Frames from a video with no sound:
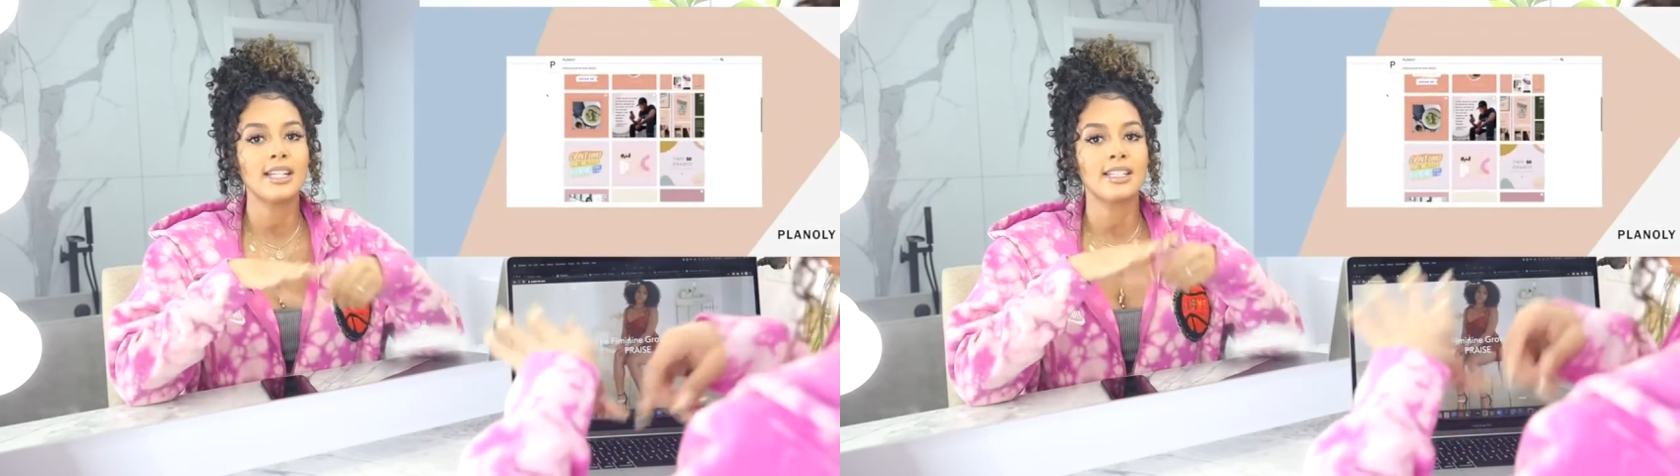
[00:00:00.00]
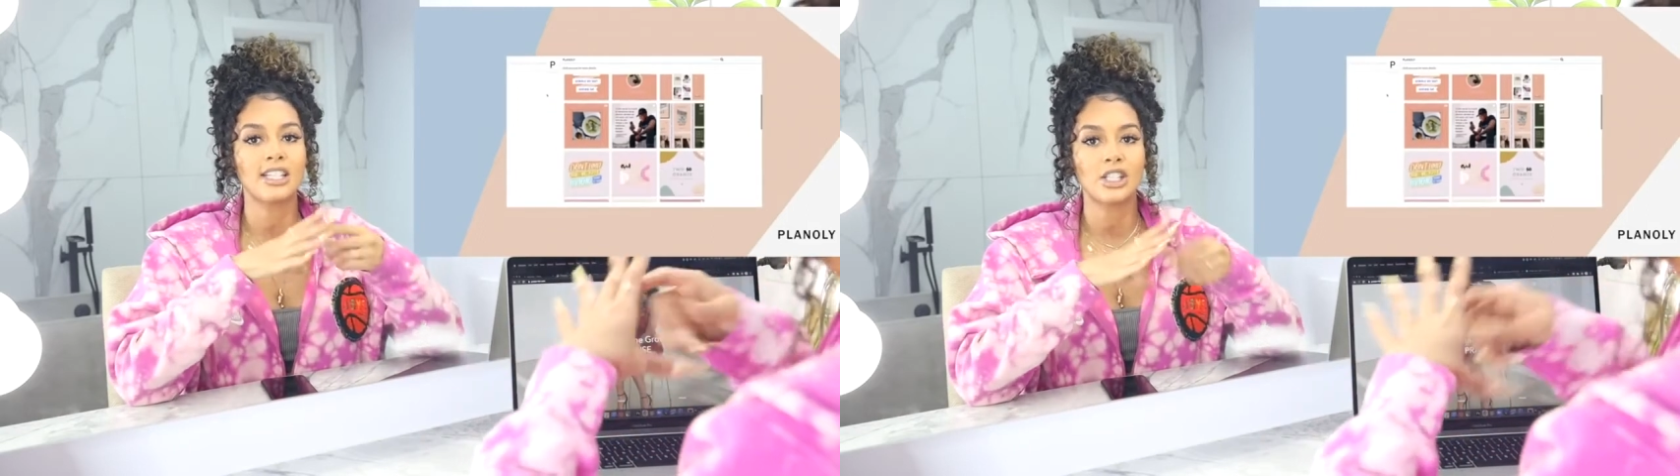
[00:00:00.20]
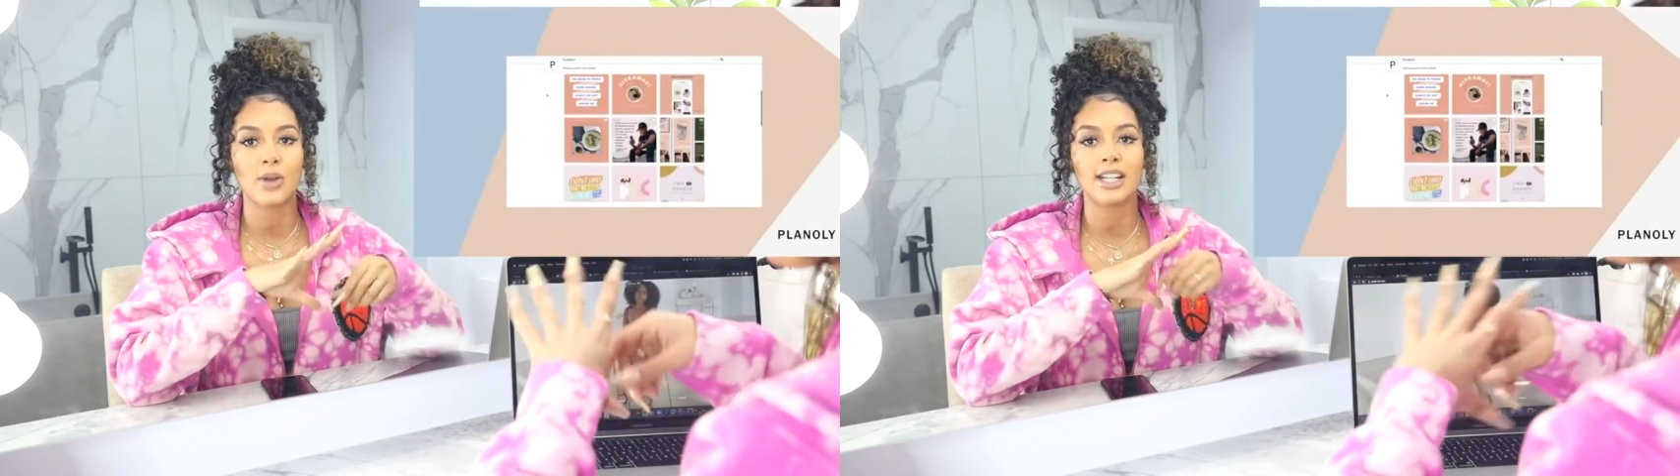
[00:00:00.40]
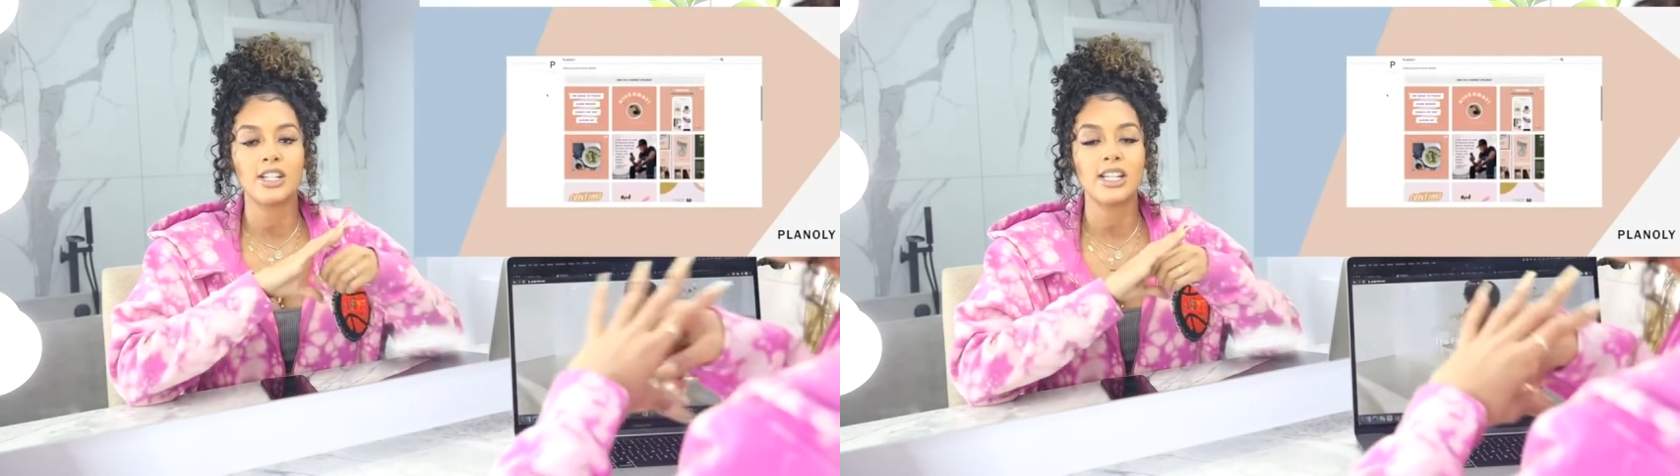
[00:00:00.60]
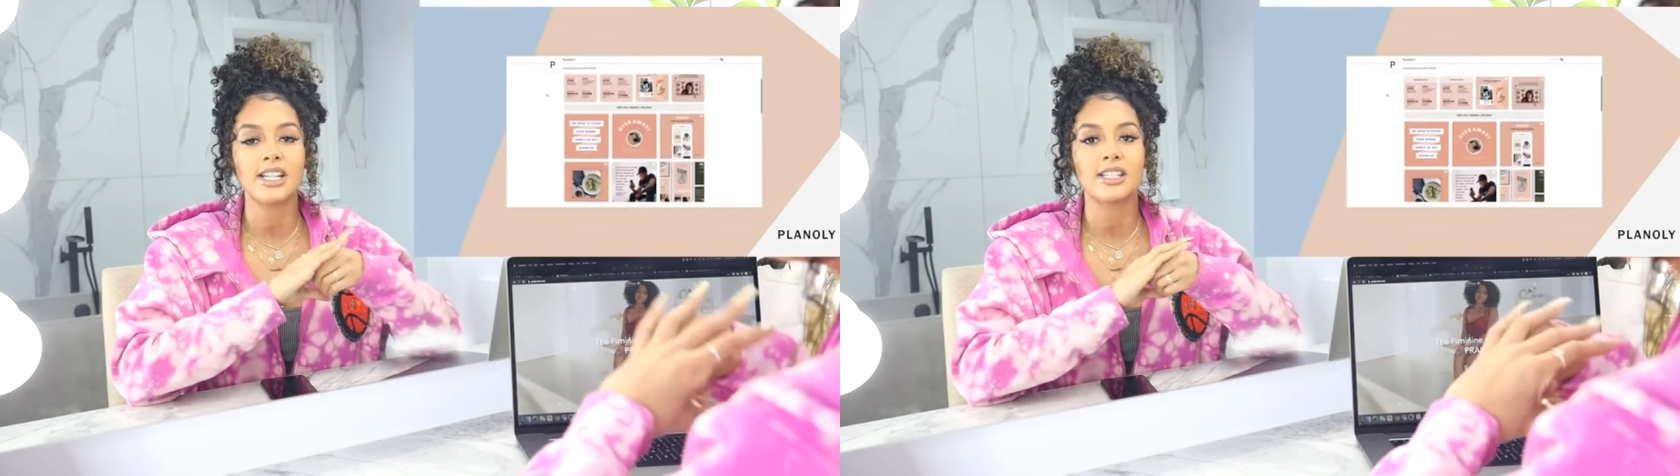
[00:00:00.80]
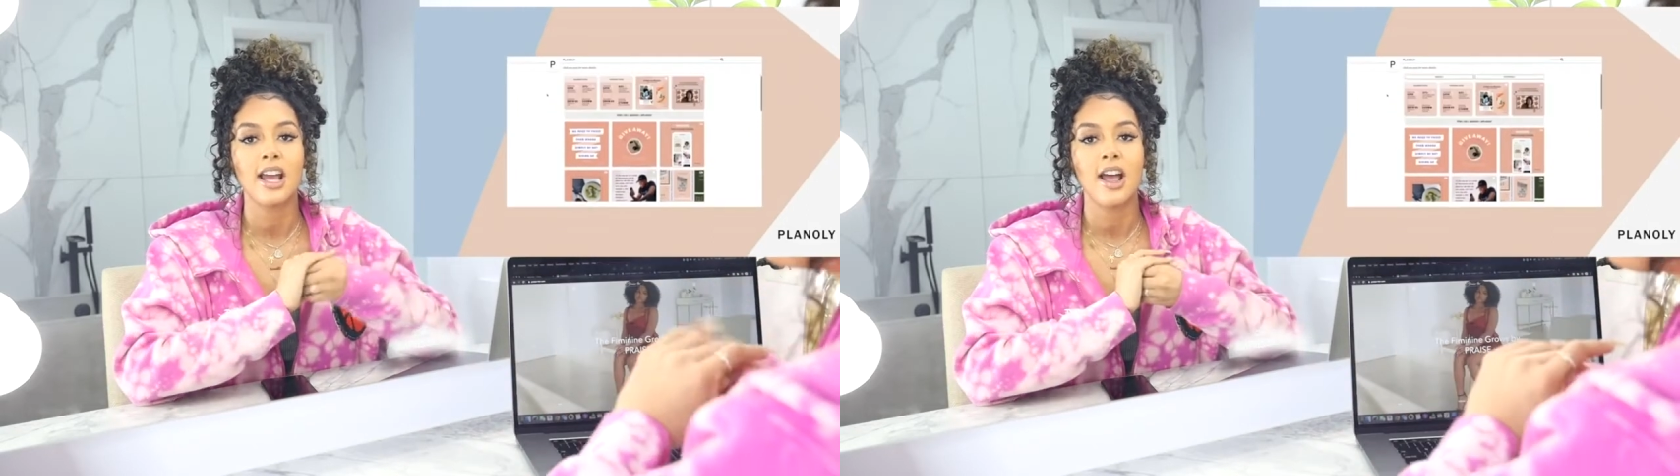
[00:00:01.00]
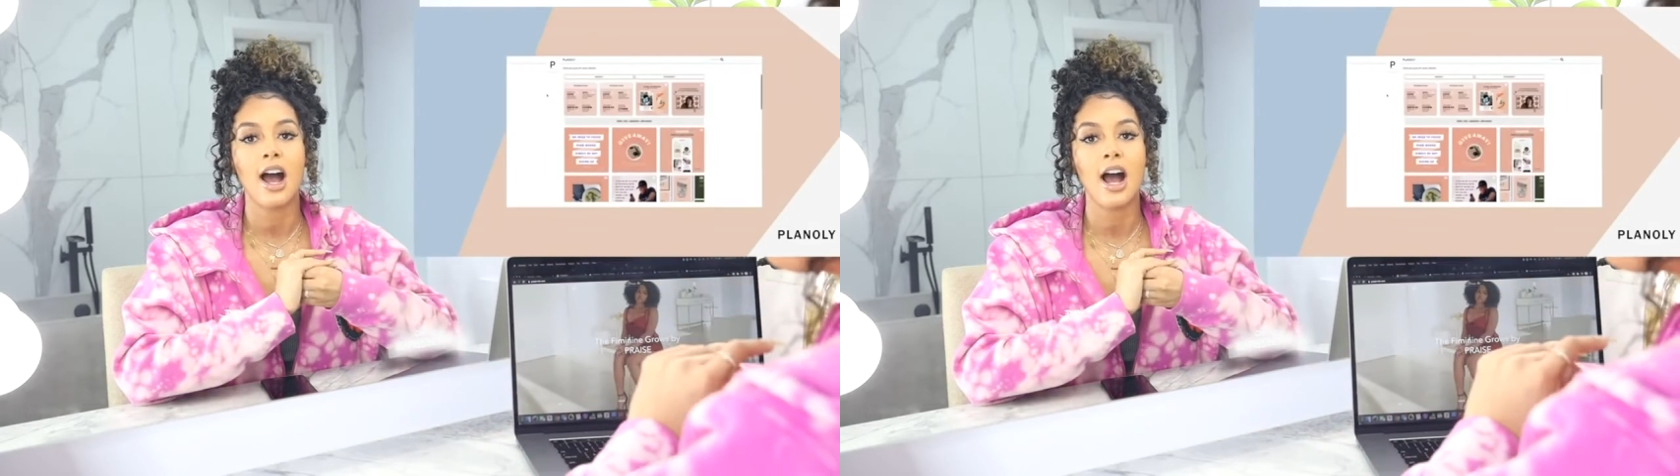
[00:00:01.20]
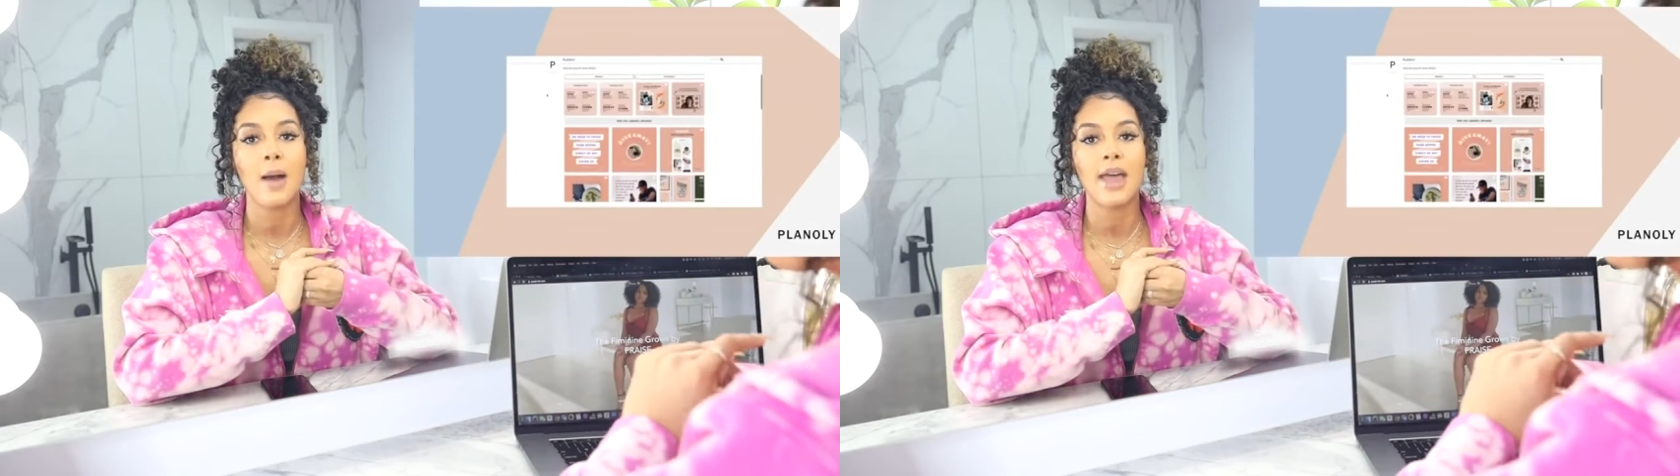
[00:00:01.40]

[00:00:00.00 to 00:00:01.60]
ideas and strategies